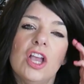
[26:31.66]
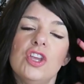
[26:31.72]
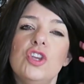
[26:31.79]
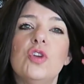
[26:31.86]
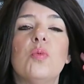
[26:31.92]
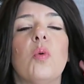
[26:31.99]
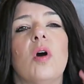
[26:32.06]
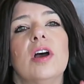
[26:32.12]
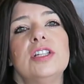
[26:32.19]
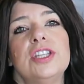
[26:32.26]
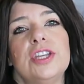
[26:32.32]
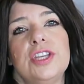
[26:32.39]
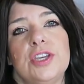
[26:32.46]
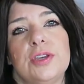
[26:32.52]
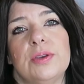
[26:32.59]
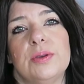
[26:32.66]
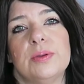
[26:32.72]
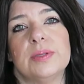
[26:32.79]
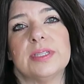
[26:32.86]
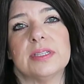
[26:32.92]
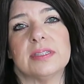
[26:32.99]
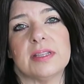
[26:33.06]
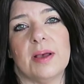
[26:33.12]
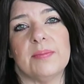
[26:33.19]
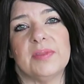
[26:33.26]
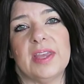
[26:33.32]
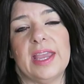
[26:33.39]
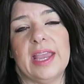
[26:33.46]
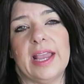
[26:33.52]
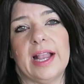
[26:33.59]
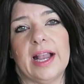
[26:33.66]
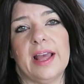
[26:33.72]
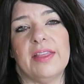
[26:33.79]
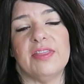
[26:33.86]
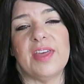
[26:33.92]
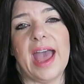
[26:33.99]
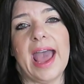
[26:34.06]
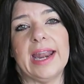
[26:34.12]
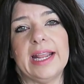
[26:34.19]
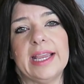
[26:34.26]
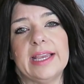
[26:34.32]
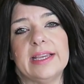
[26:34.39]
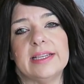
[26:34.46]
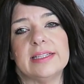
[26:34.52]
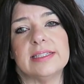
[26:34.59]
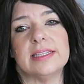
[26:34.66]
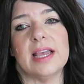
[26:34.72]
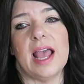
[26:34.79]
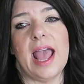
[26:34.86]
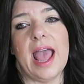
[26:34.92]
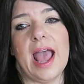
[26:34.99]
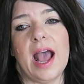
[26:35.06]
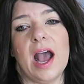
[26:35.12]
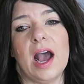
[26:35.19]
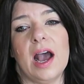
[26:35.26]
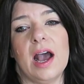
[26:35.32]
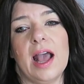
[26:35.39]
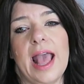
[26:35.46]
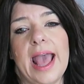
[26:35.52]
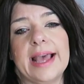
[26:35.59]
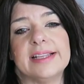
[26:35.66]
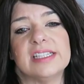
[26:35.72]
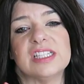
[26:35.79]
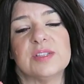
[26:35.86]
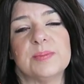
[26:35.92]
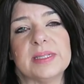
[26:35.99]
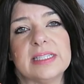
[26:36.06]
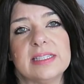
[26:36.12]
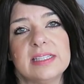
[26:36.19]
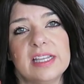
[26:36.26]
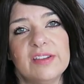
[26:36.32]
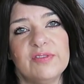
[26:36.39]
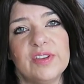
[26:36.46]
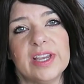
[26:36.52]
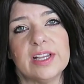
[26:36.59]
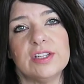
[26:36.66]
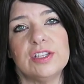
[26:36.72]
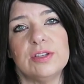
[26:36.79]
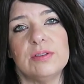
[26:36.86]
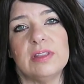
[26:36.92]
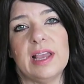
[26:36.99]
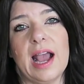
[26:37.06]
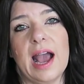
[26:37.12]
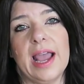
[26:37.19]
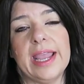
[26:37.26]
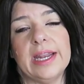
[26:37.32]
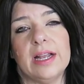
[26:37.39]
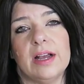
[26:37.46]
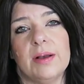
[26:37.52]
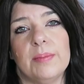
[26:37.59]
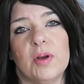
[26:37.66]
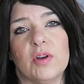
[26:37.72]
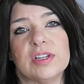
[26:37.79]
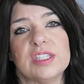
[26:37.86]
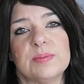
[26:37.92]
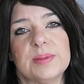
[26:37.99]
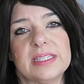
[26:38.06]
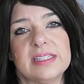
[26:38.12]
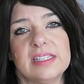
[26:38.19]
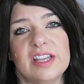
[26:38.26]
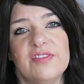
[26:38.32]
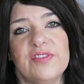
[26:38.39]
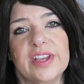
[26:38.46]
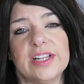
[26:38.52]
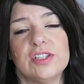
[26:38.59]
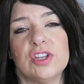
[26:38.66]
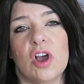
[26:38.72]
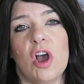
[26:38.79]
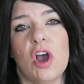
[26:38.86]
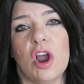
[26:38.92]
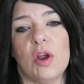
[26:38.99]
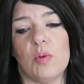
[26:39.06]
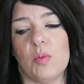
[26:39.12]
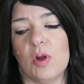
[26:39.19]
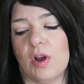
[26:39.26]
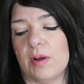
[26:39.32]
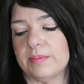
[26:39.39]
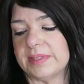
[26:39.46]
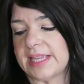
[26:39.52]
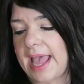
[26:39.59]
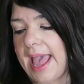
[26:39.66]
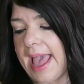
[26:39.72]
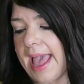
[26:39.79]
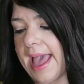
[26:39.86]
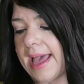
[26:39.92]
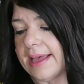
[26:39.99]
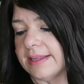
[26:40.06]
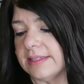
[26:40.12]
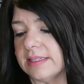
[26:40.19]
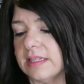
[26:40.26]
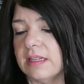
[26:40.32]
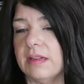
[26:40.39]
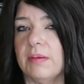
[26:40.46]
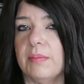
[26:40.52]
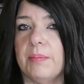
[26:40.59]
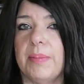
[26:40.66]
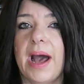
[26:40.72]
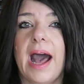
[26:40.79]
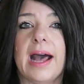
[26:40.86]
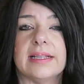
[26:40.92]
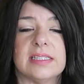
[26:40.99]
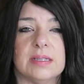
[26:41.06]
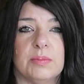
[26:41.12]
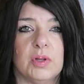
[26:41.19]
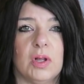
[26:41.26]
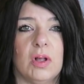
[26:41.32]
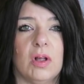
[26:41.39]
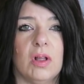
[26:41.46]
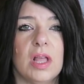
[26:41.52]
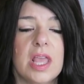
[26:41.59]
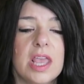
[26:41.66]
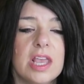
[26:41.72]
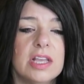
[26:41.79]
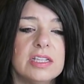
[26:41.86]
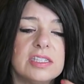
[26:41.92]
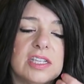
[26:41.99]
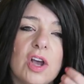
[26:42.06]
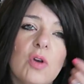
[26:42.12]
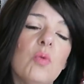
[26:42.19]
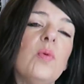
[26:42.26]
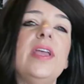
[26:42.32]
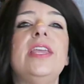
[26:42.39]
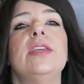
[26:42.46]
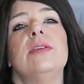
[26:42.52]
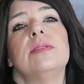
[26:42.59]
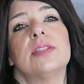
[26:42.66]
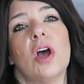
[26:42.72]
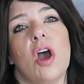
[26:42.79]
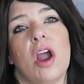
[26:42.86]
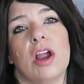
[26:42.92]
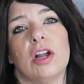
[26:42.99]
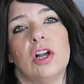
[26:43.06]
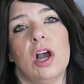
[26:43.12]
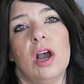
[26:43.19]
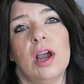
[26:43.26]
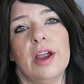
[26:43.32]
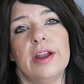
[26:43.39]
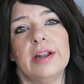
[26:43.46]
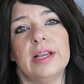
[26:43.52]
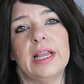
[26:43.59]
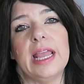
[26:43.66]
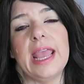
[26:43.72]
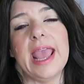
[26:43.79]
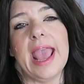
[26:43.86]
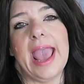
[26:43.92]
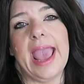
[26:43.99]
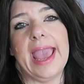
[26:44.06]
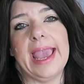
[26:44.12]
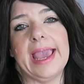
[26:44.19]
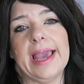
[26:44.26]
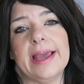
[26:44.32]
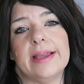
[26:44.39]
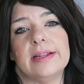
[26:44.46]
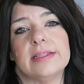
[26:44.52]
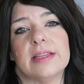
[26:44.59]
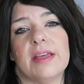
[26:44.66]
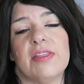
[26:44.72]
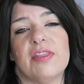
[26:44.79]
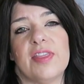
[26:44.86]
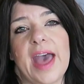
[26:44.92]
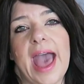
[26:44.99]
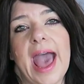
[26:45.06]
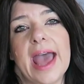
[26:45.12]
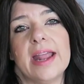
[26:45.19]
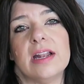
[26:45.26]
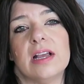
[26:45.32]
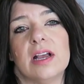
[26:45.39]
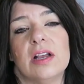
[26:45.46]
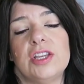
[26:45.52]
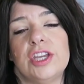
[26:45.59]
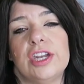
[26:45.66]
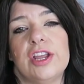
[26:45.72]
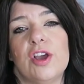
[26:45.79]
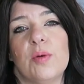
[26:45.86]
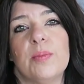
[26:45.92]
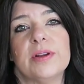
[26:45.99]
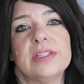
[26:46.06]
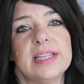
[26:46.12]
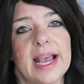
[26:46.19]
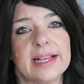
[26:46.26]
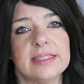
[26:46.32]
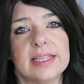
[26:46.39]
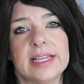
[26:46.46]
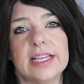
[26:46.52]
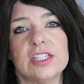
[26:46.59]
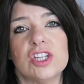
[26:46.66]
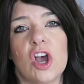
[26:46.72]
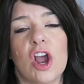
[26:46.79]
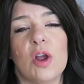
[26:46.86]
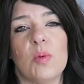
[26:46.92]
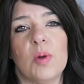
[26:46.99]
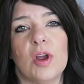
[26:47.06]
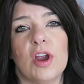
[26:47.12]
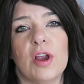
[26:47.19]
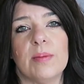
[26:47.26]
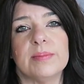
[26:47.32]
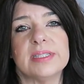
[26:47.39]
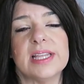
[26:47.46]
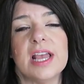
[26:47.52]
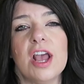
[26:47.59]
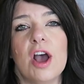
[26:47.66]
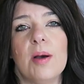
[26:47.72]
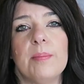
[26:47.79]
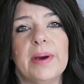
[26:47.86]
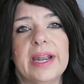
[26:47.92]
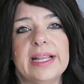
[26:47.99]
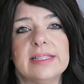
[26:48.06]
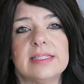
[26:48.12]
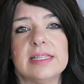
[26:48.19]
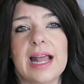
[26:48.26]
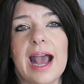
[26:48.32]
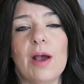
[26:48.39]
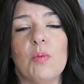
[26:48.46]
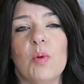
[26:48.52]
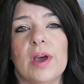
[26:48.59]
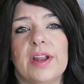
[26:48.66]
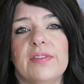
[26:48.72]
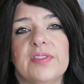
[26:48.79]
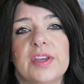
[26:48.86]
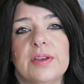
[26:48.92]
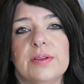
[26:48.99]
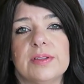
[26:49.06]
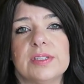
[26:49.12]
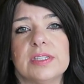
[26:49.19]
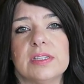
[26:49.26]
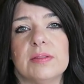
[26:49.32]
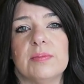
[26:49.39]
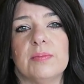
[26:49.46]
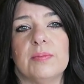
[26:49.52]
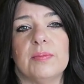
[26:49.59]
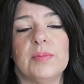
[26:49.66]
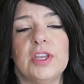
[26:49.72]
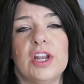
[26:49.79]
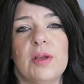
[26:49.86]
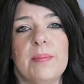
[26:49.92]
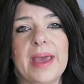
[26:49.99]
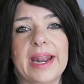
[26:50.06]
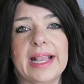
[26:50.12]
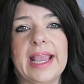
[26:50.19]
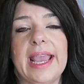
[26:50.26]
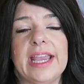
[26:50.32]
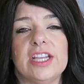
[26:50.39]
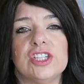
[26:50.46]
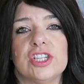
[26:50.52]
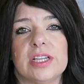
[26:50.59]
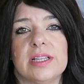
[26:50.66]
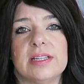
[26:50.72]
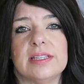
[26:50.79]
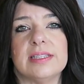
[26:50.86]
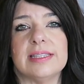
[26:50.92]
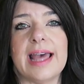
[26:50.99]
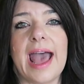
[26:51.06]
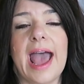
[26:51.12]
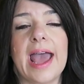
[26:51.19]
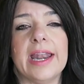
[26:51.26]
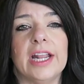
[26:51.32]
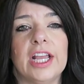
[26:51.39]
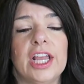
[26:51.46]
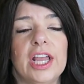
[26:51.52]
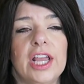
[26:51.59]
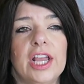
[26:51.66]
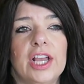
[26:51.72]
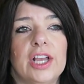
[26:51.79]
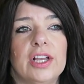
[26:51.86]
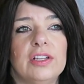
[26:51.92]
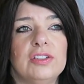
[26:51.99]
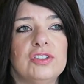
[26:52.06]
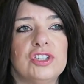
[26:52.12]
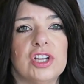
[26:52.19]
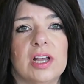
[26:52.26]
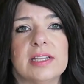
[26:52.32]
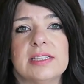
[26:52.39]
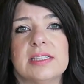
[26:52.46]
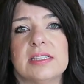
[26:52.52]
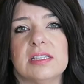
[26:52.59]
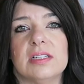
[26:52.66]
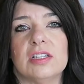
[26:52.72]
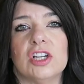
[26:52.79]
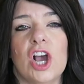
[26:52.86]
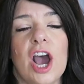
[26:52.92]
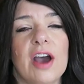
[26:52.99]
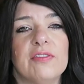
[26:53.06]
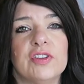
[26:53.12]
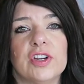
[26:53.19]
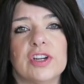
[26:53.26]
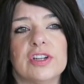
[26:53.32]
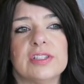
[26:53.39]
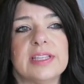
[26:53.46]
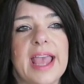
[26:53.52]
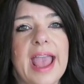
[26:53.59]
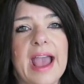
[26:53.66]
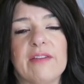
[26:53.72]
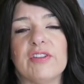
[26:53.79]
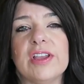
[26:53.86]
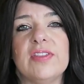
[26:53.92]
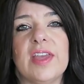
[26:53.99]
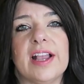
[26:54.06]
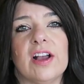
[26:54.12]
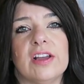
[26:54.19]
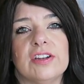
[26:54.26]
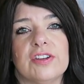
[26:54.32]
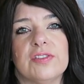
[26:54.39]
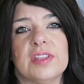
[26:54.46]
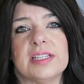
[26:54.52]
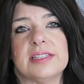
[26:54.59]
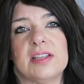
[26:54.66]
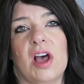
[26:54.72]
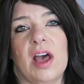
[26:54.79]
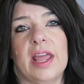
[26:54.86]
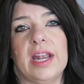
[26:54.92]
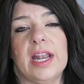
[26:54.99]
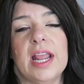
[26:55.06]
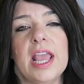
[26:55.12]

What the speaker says: You want to use something that is as specific to the item or specific to heartworms as possible. So we use HeartGuard, and that, you know, protects against heartworms, but it's not one of those, you know, medications that just covers everything under the sun.